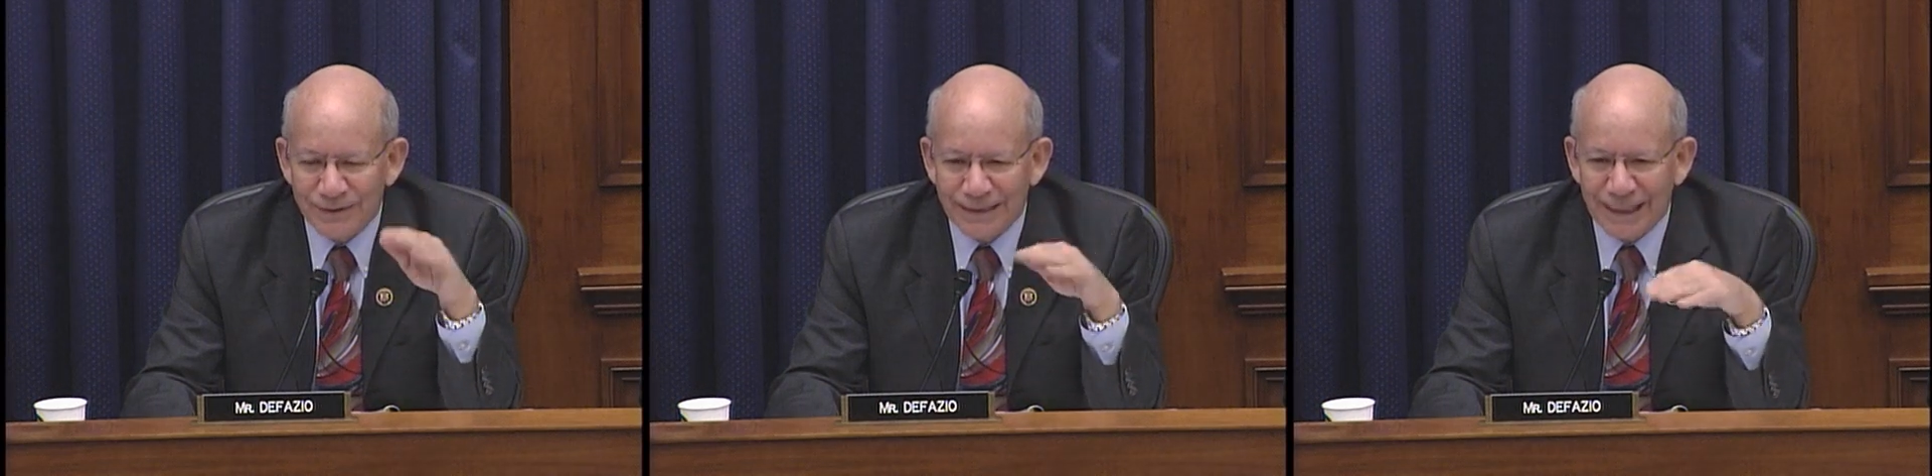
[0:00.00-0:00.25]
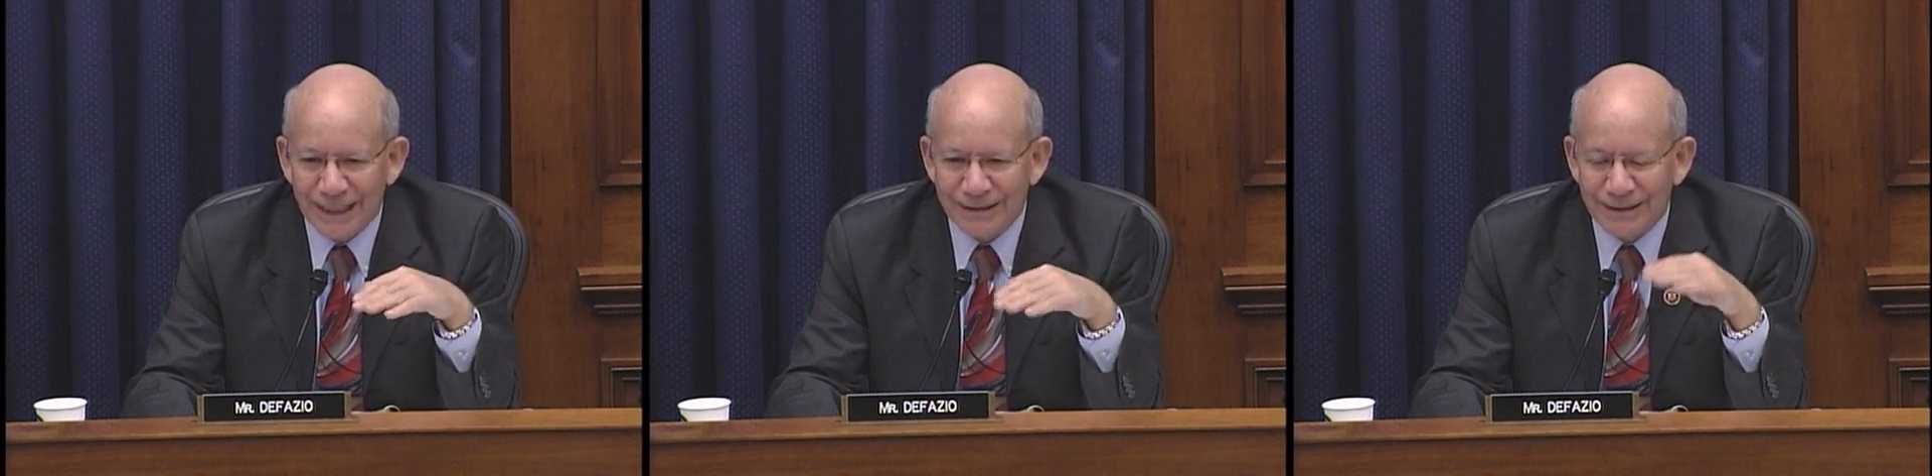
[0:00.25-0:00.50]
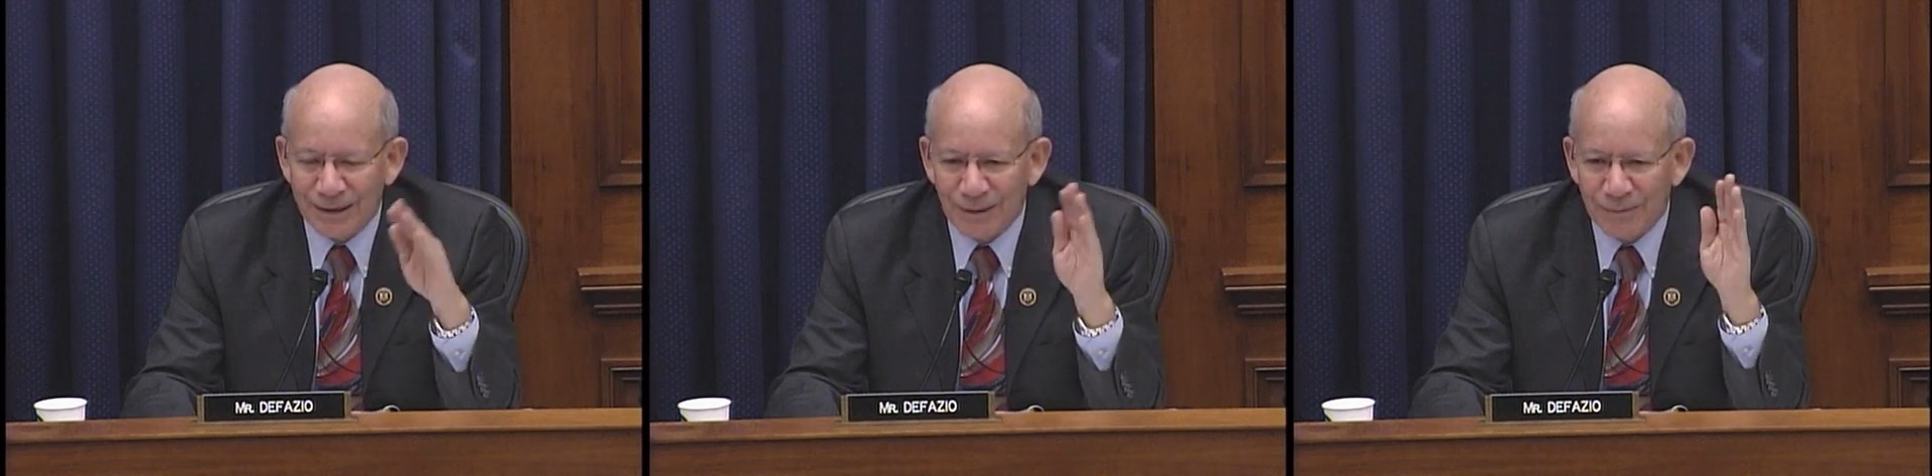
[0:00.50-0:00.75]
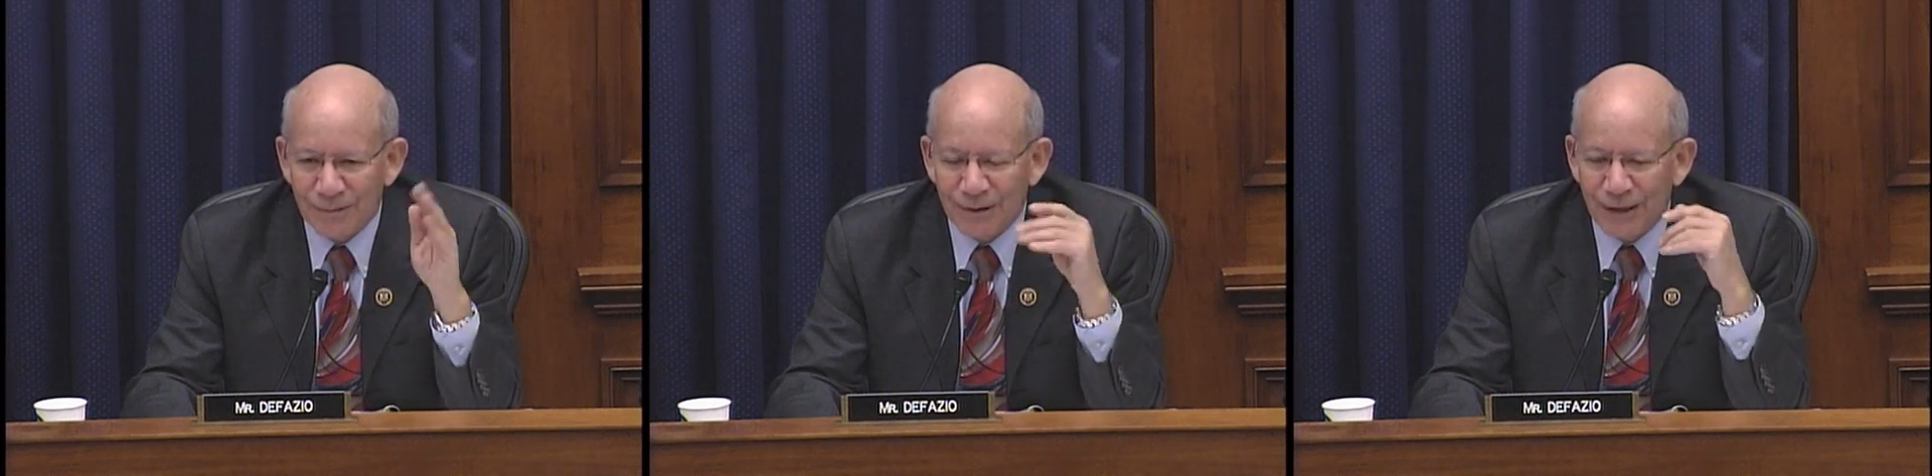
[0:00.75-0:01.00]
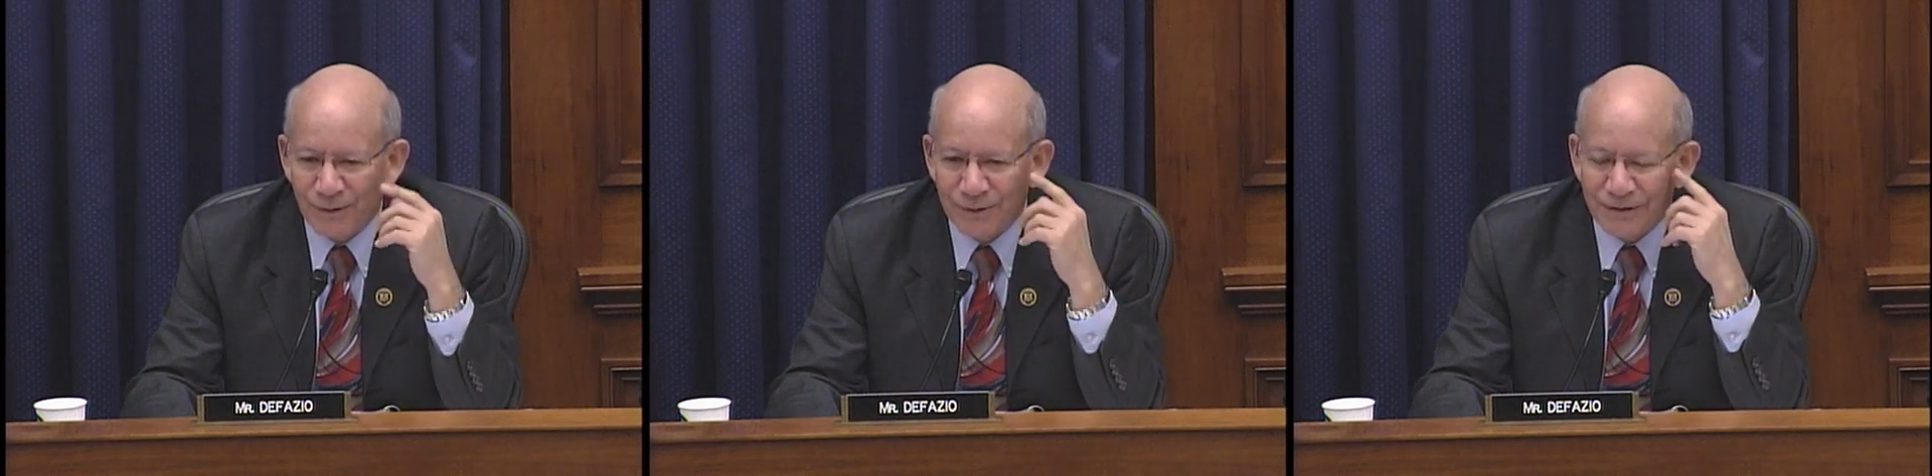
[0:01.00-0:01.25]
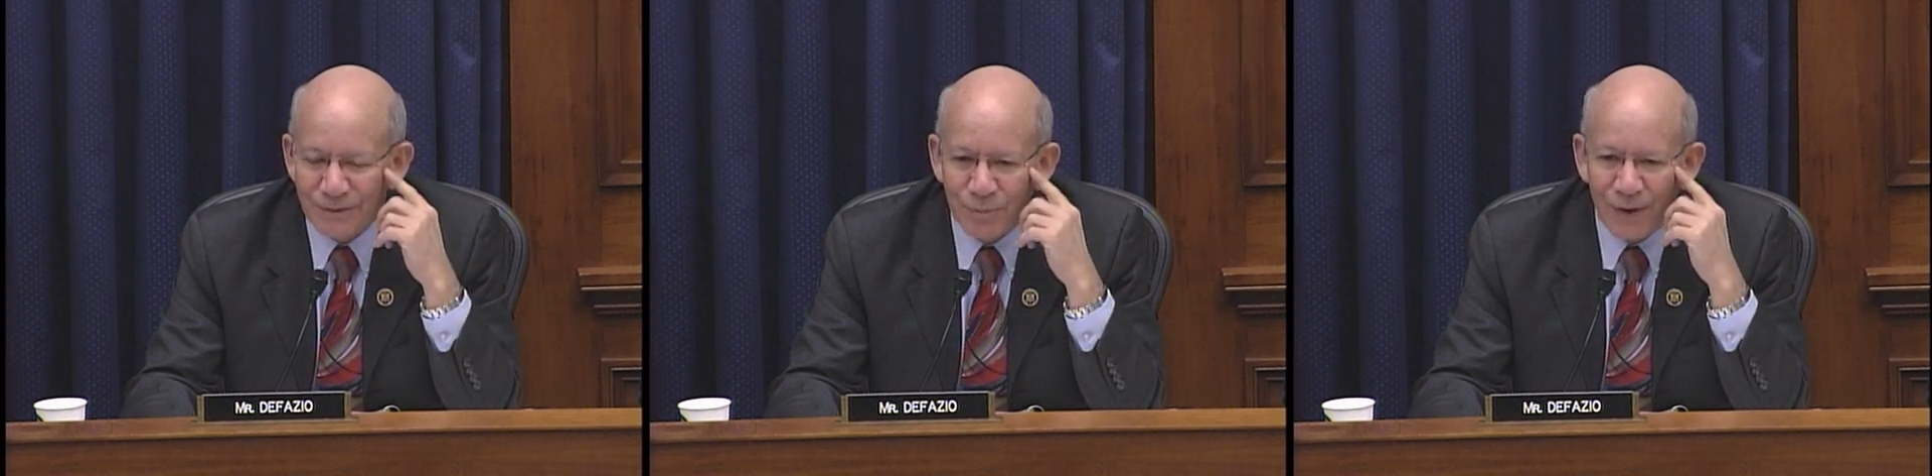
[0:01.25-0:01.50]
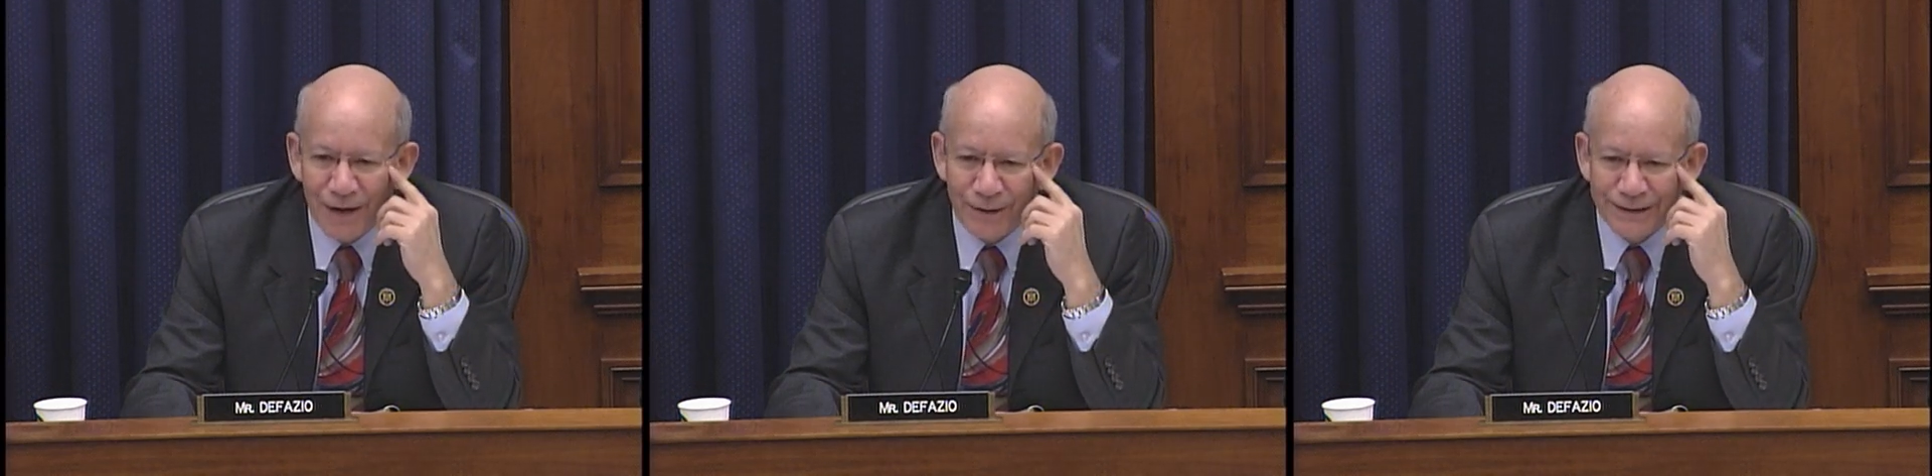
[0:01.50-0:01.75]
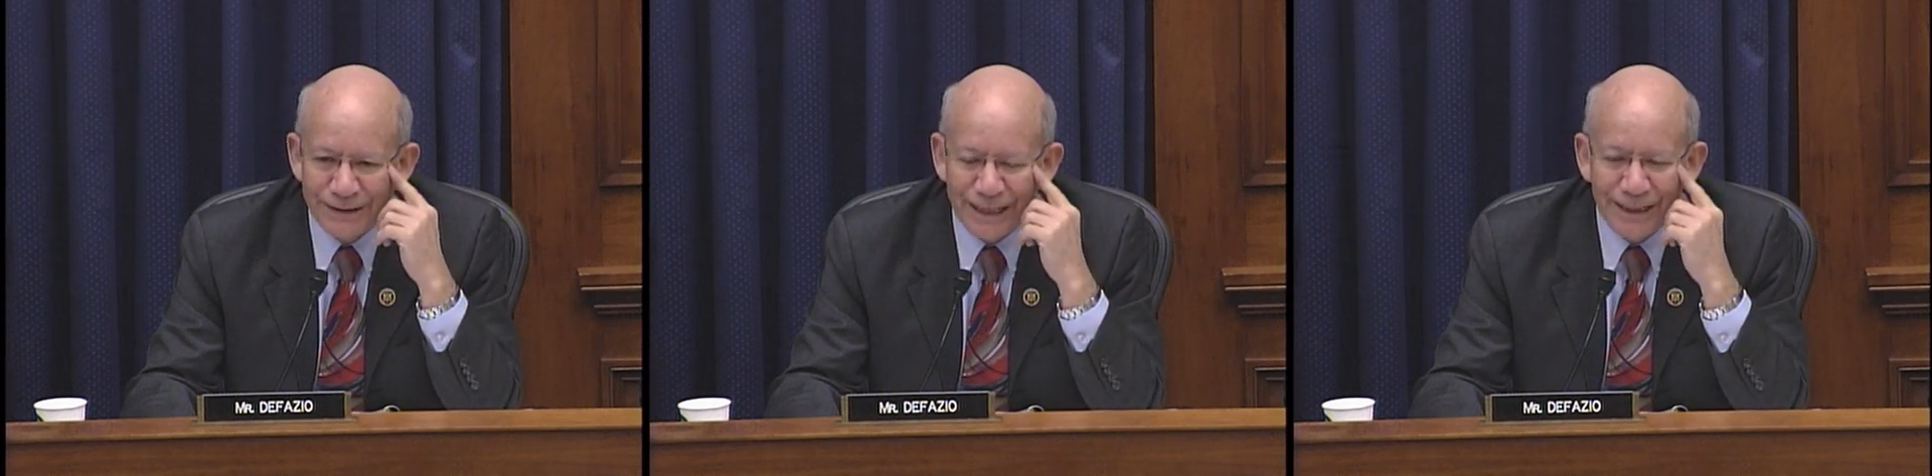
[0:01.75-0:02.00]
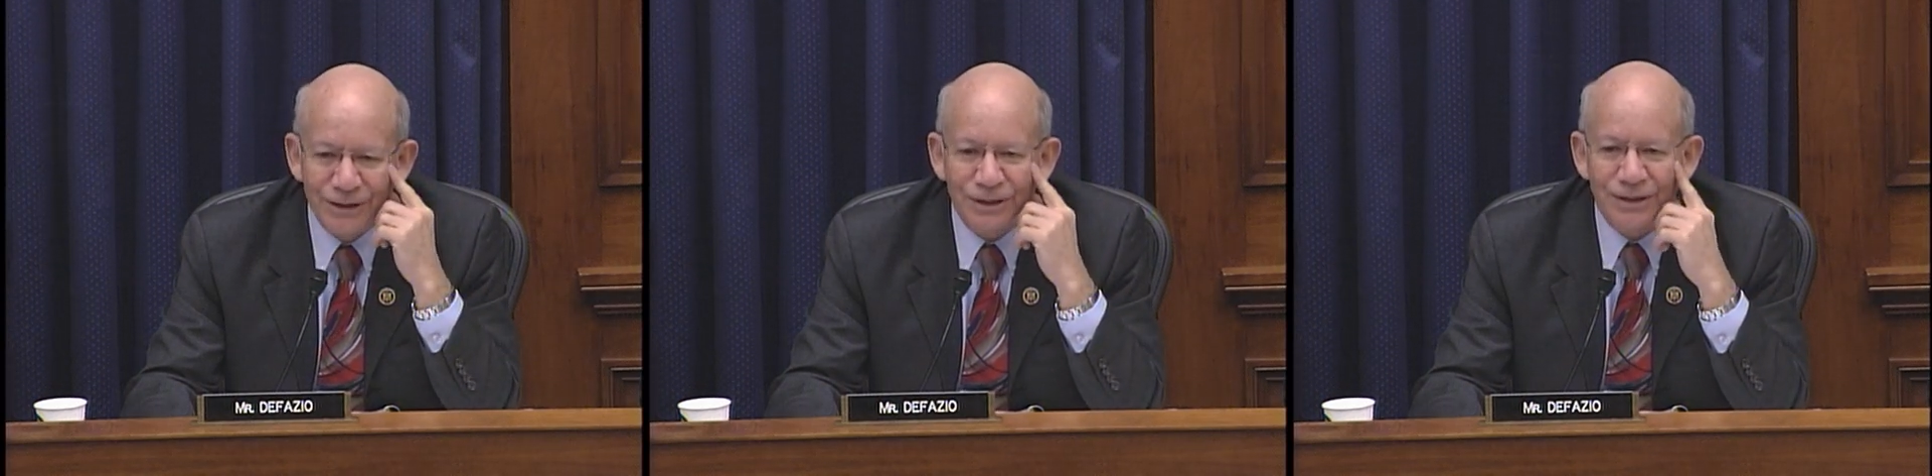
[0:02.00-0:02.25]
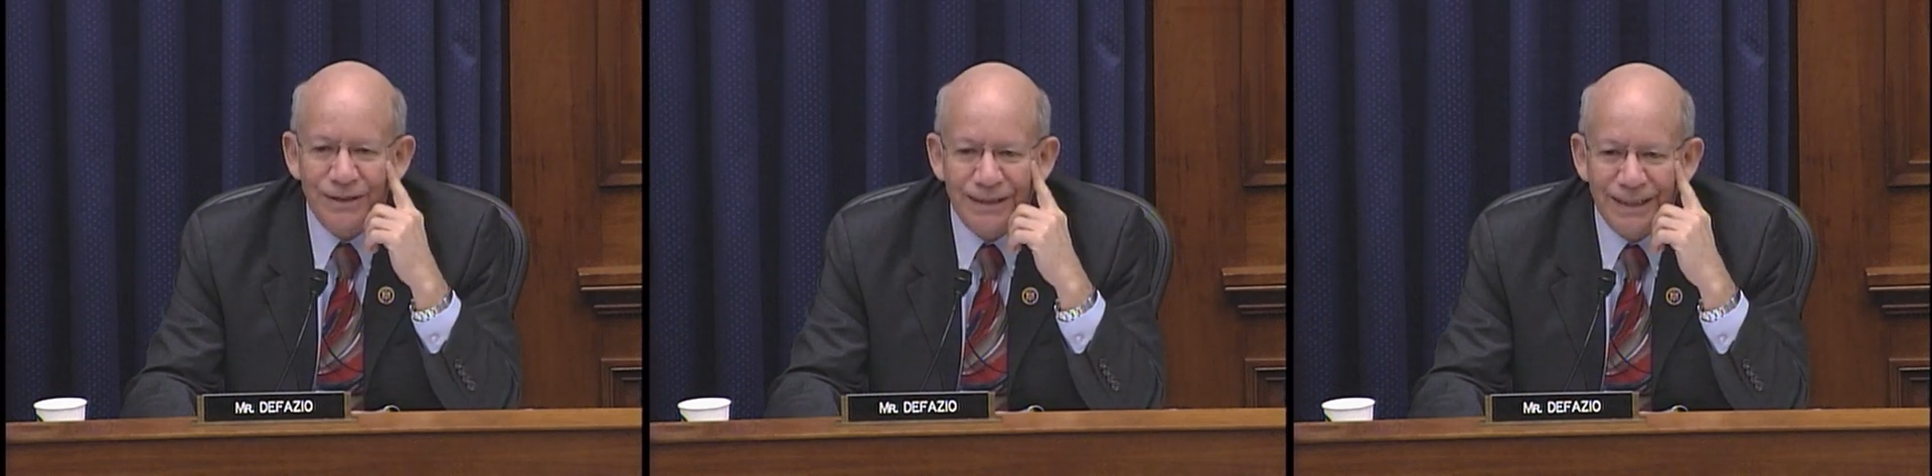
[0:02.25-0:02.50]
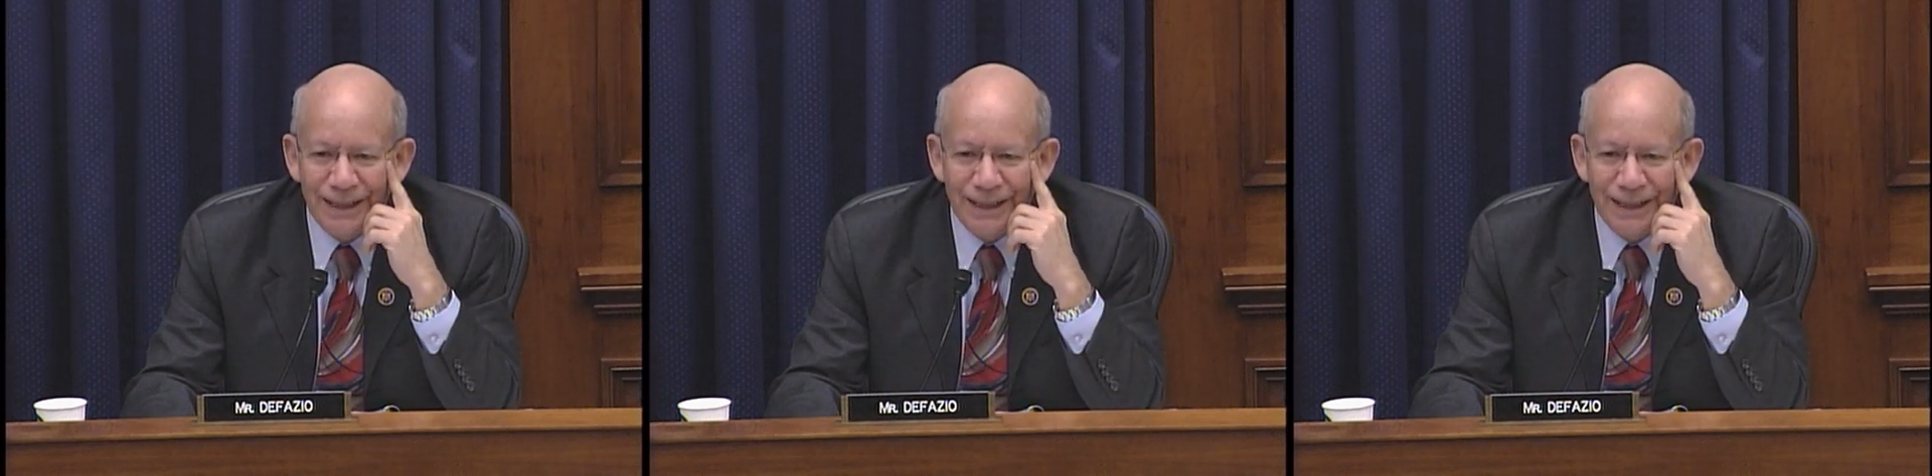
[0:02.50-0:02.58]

set some levels of prioritization